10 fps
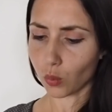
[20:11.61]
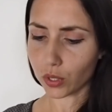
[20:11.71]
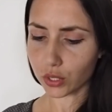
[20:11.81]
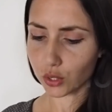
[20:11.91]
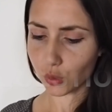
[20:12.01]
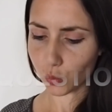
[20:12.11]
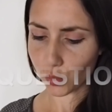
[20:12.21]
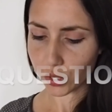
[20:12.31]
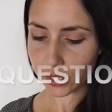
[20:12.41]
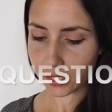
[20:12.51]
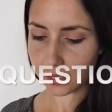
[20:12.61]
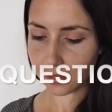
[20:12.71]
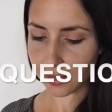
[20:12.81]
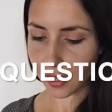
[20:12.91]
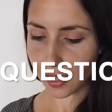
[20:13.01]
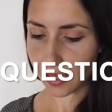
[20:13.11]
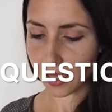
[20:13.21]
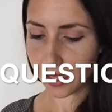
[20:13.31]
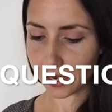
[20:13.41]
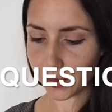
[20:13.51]
What's the worst thing
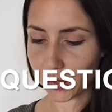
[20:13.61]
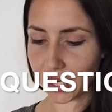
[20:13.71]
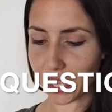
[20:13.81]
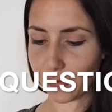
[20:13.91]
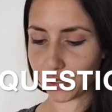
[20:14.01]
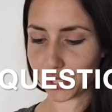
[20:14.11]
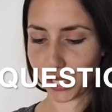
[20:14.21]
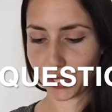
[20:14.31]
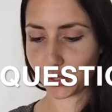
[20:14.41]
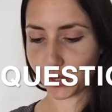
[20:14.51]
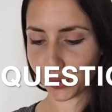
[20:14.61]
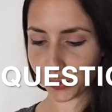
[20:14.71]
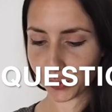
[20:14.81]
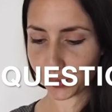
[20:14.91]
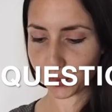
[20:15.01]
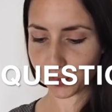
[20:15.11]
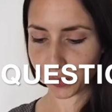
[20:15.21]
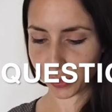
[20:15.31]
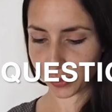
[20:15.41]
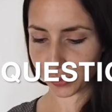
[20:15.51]
anybody ever said to you
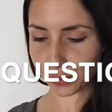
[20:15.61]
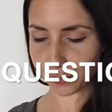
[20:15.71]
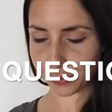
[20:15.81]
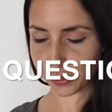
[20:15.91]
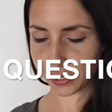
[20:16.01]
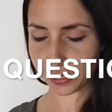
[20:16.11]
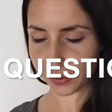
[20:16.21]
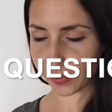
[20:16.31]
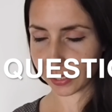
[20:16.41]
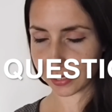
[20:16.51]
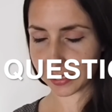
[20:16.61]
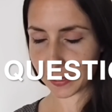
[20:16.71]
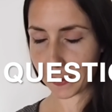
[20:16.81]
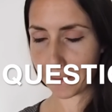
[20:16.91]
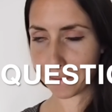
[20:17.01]
because of your disability?